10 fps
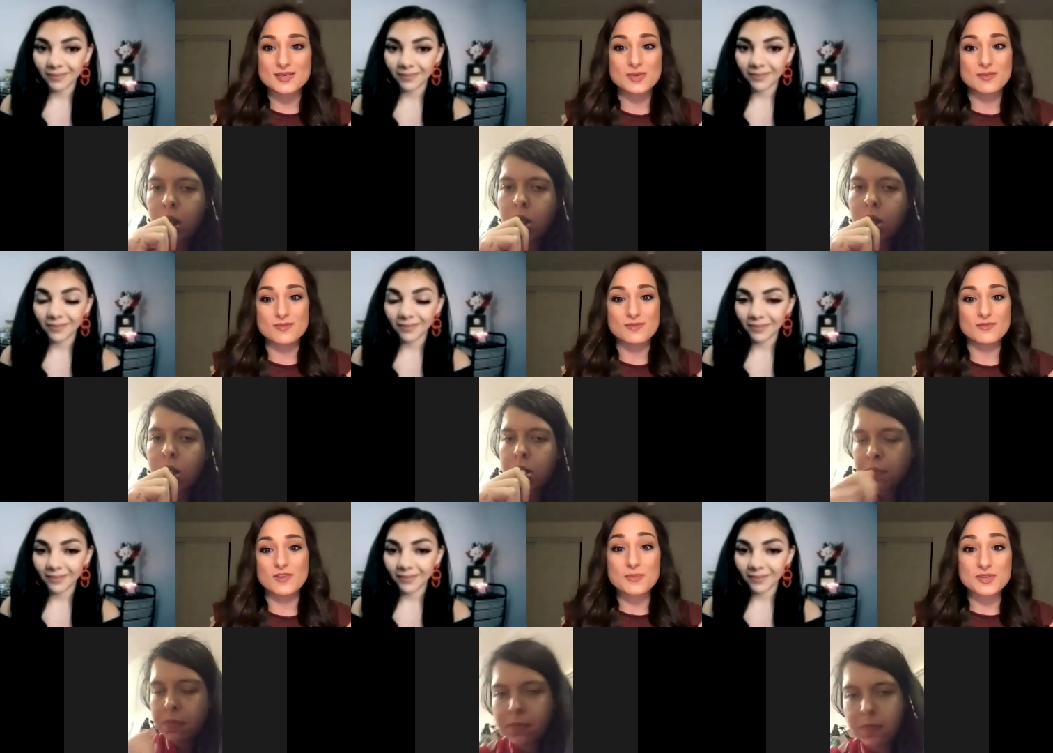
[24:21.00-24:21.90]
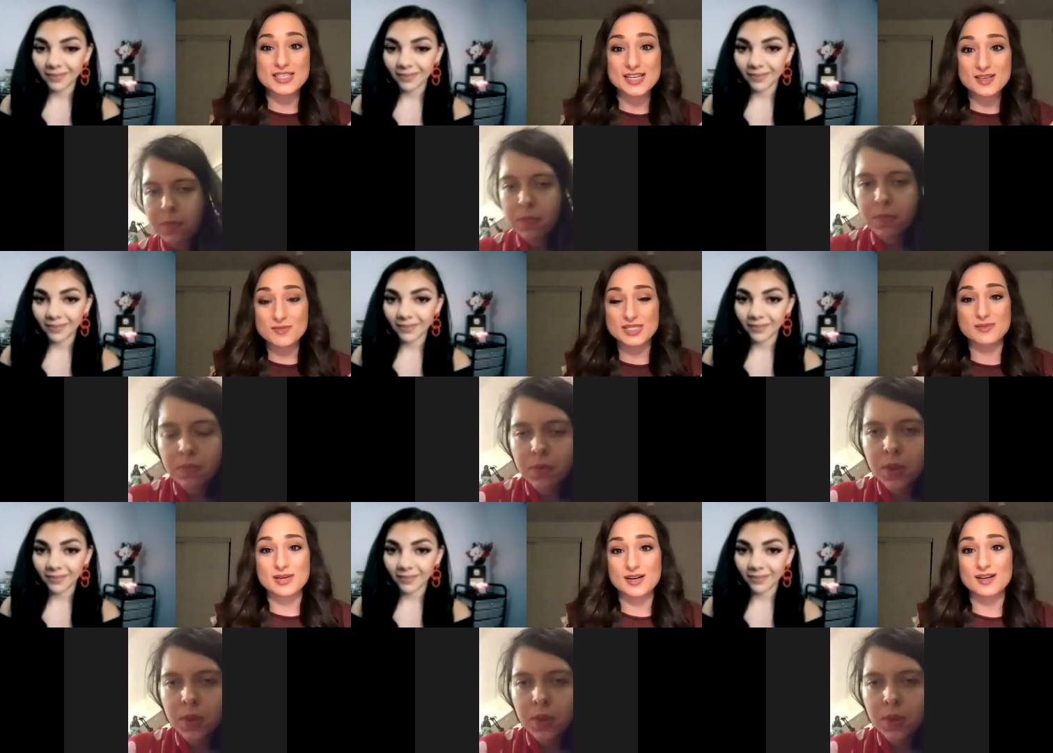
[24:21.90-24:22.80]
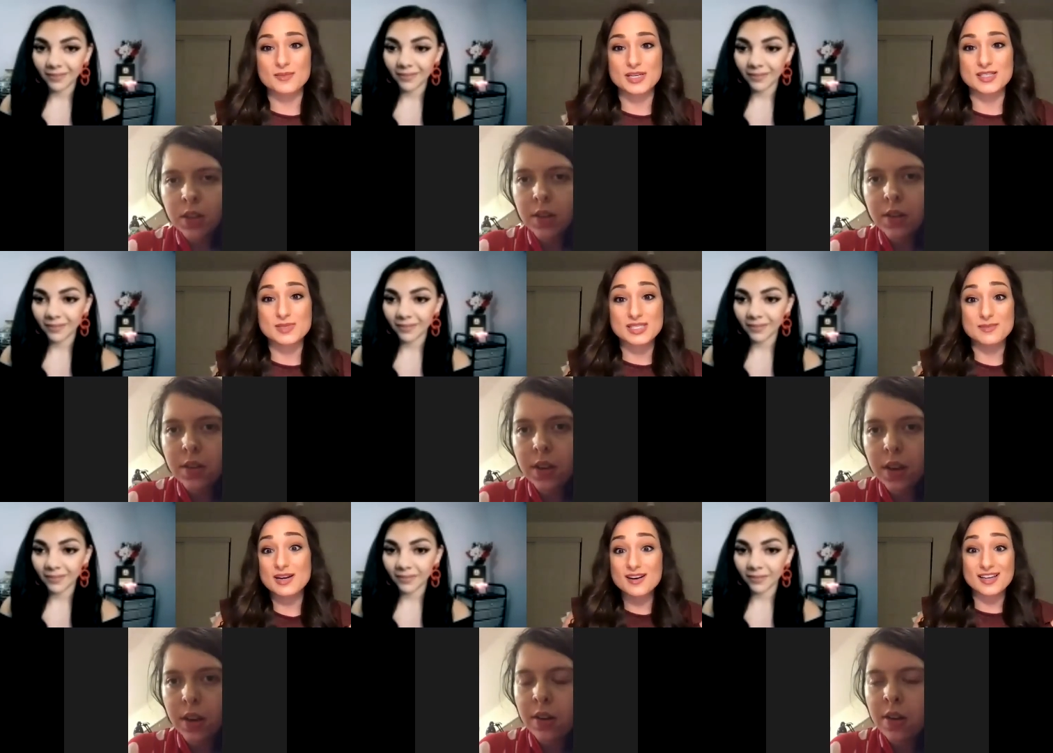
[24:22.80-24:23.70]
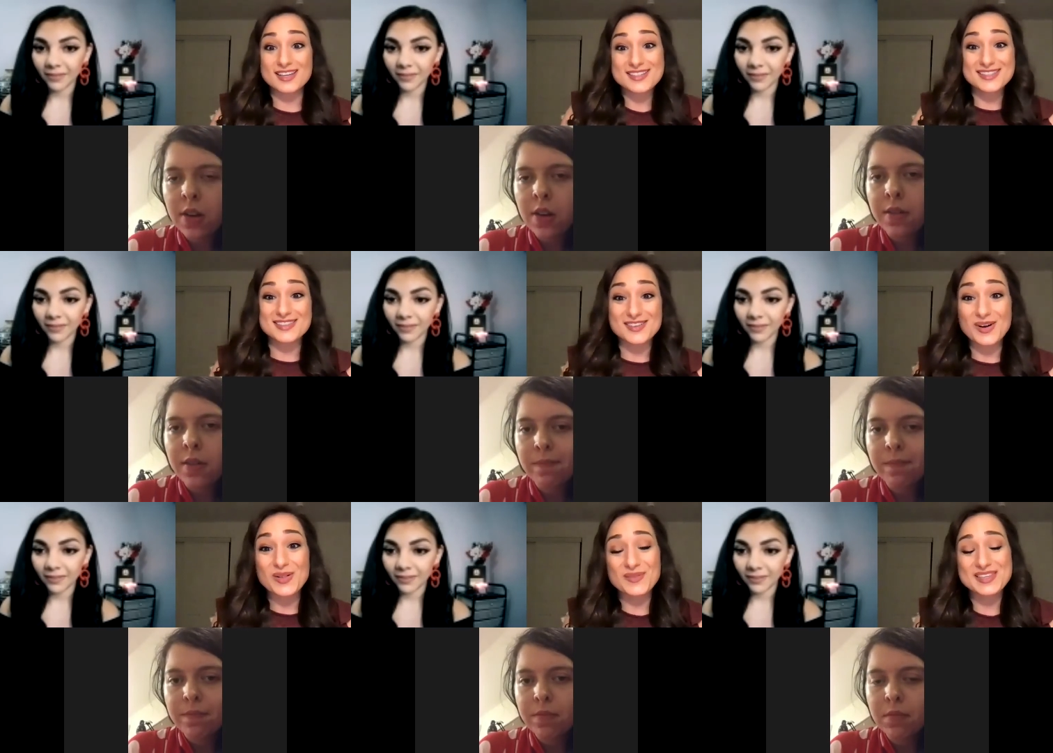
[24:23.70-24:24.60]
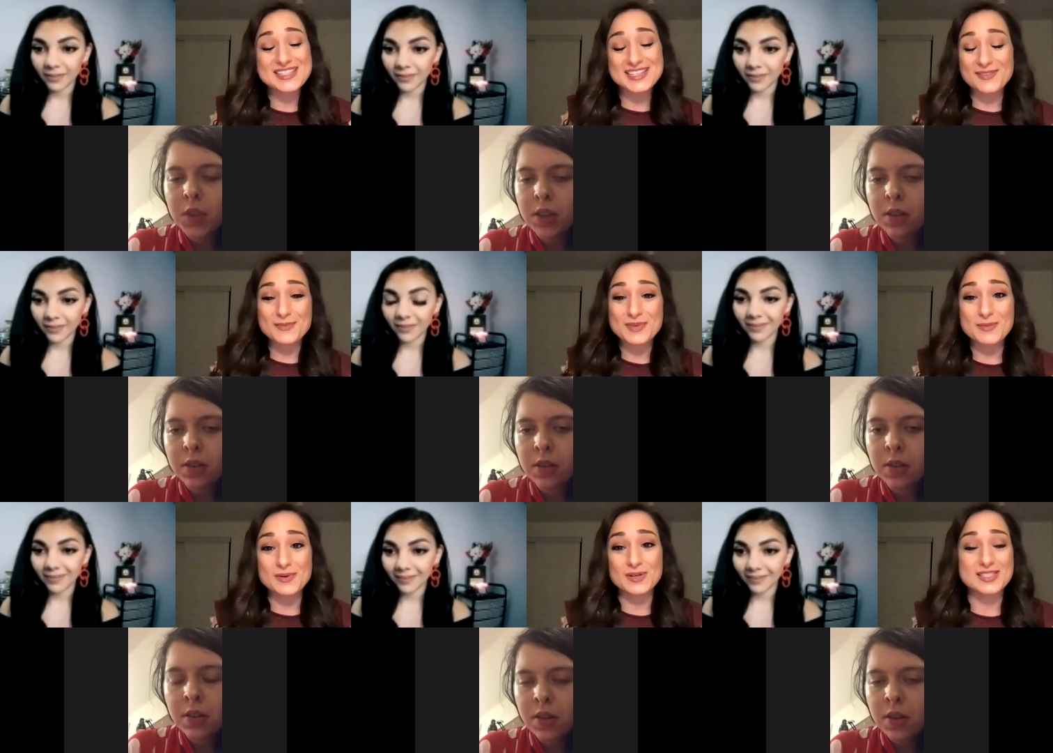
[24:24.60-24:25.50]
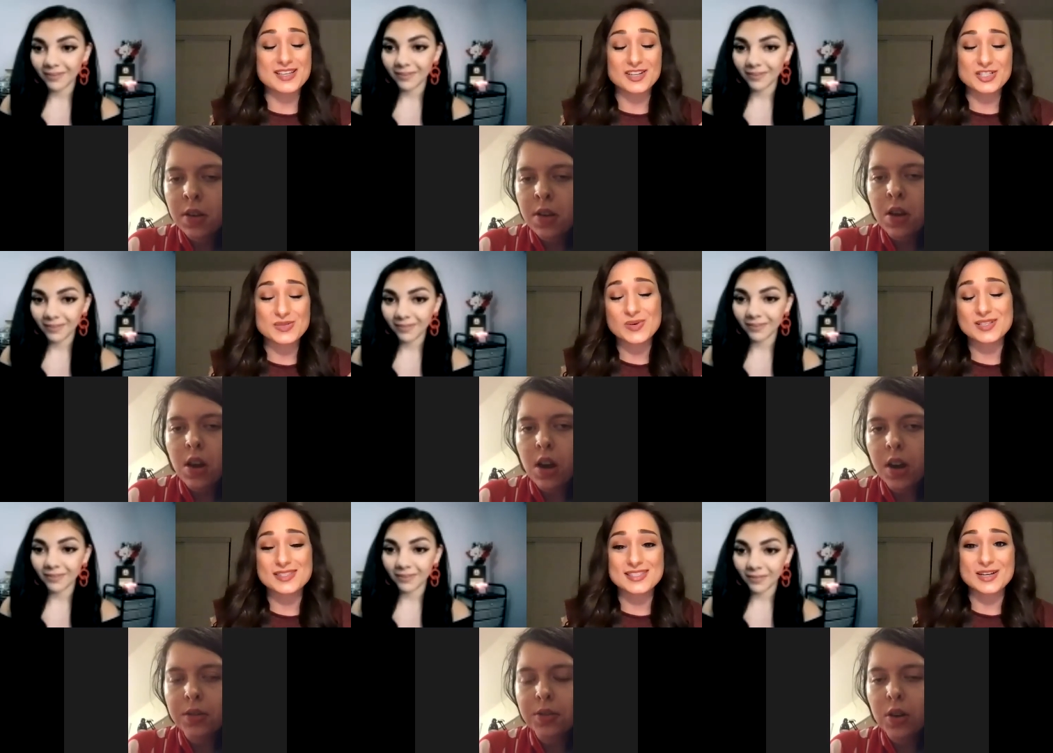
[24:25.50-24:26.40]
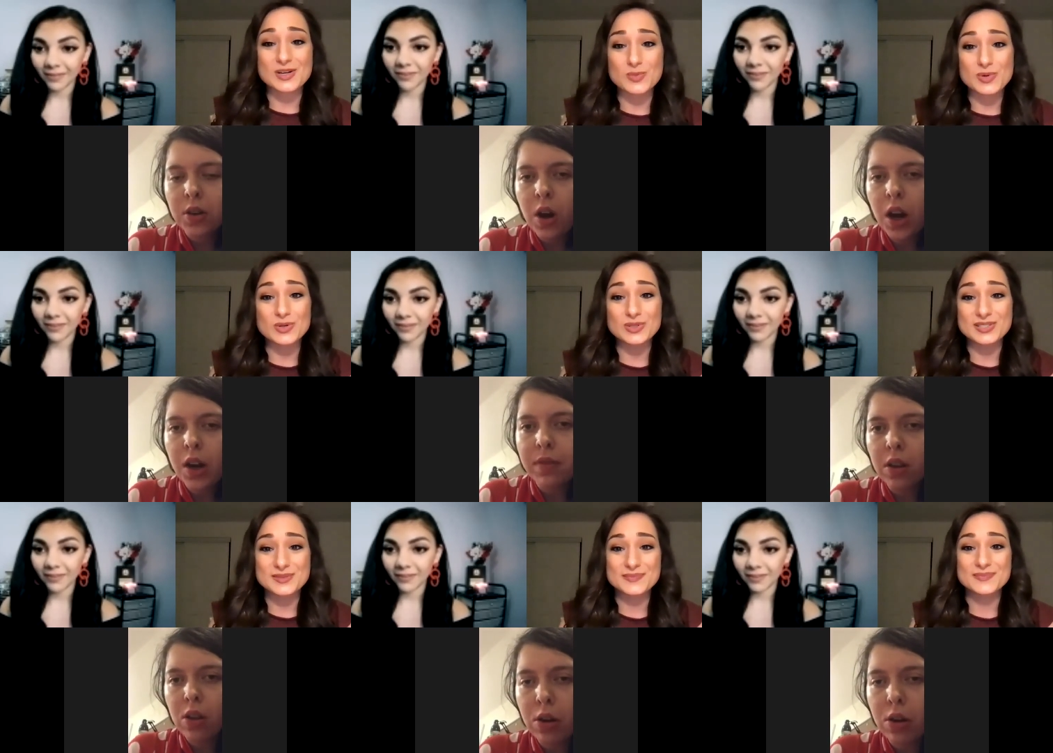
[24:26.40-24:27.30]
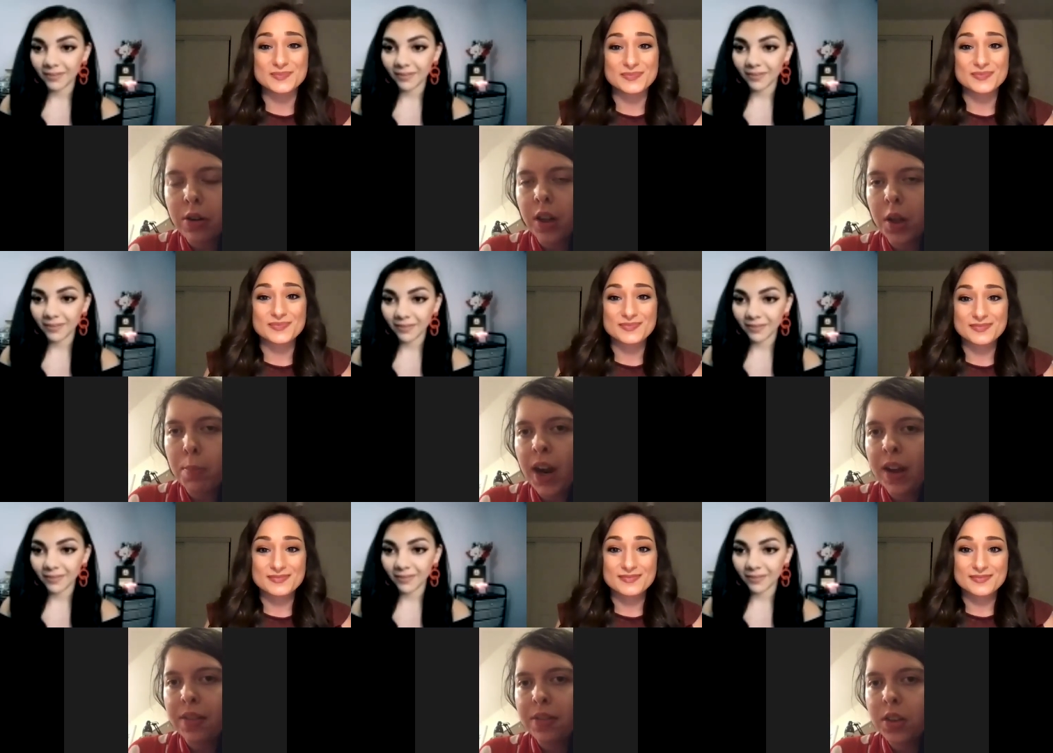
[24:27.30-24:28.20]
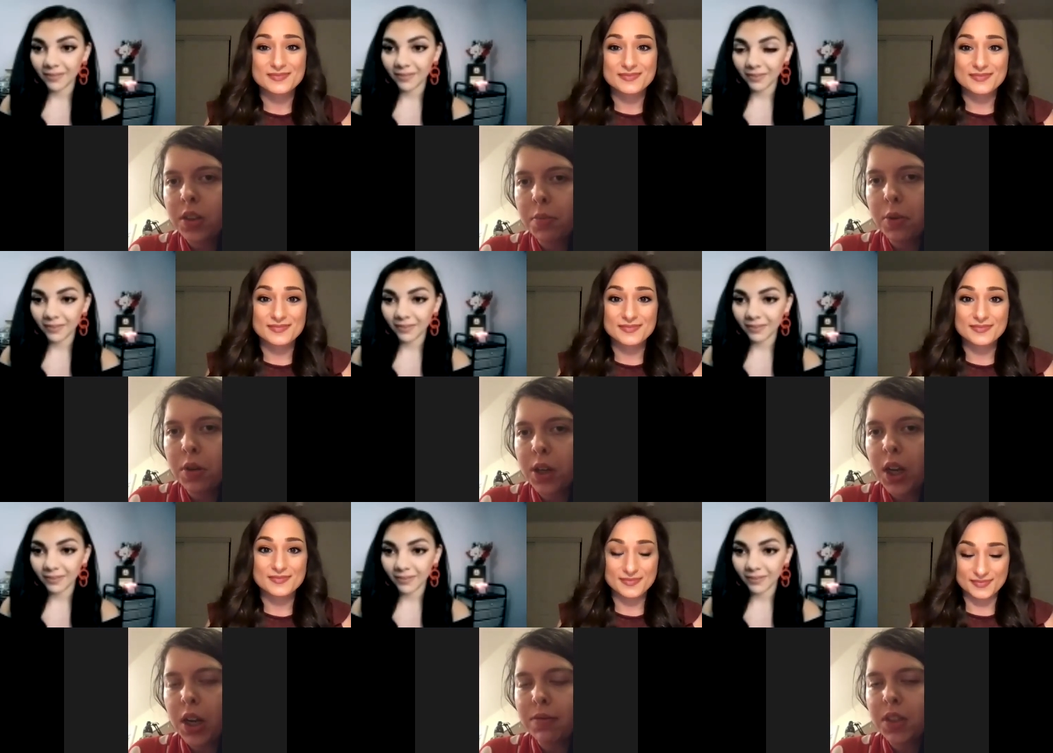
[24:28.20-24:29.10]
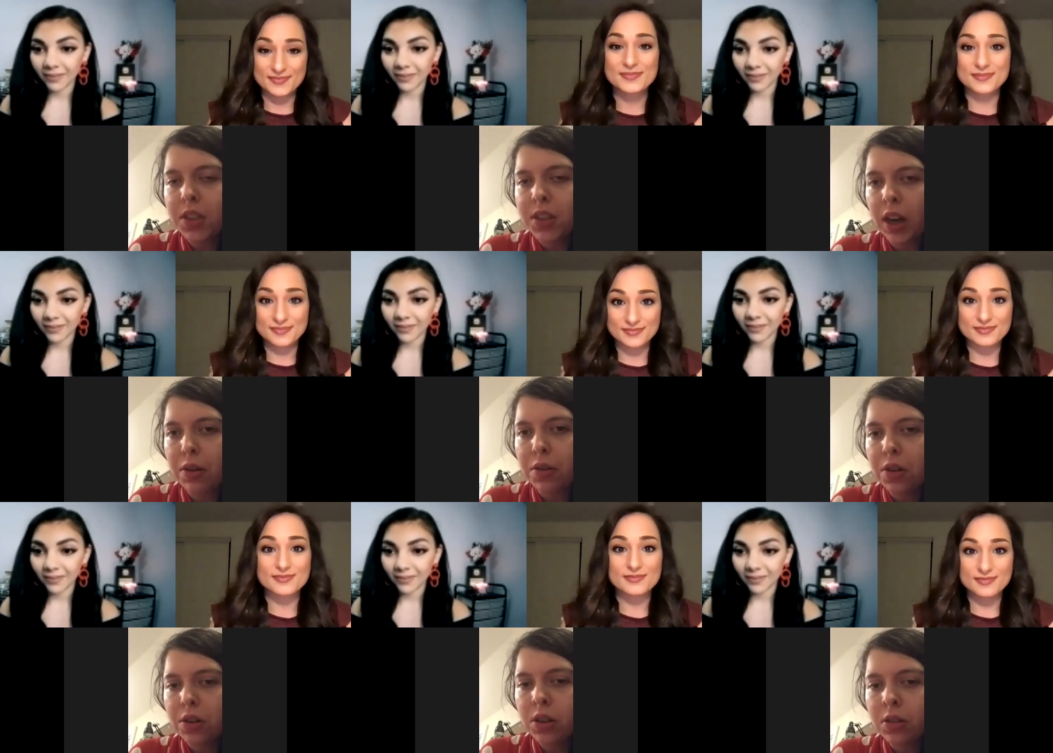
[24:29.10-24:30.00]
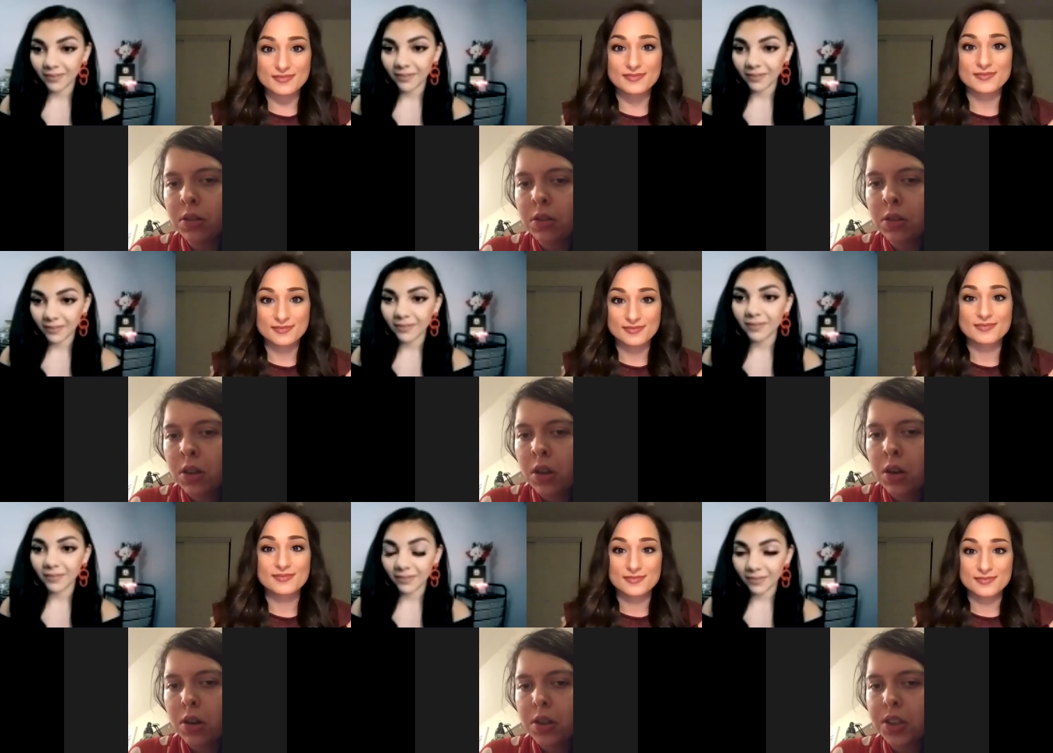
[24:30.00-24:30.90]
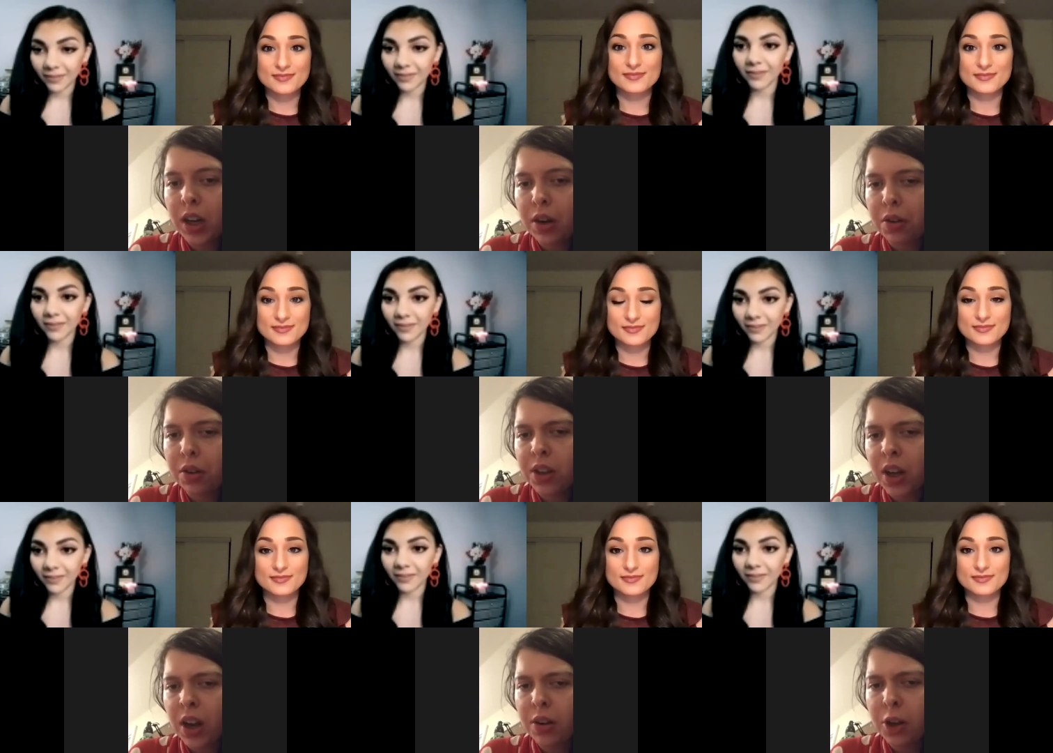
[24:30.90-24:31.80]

Speaker 1: to be represented at Miss America because Miss yeah. America is all of these different people. It's not just. I
Speaker 2: also have a learning math disability. I have dyscalculia or dyscalculia. How do you